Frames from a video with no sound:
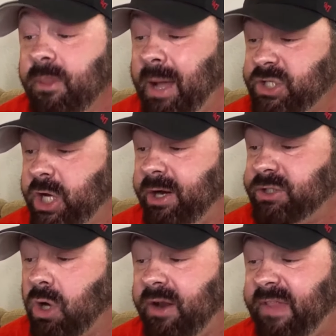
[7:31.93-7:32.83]
The match
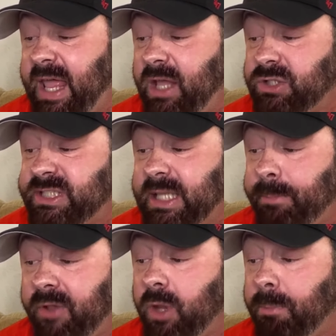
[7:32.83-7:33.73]
carries on and the heels
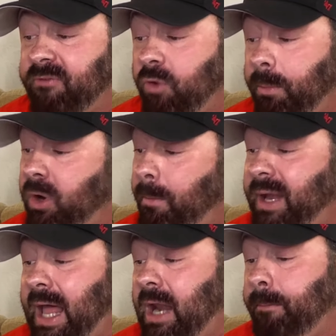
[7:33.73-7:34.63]
slip on the proverbial
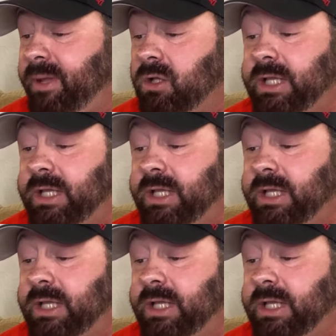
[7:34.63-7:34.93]
banana peel,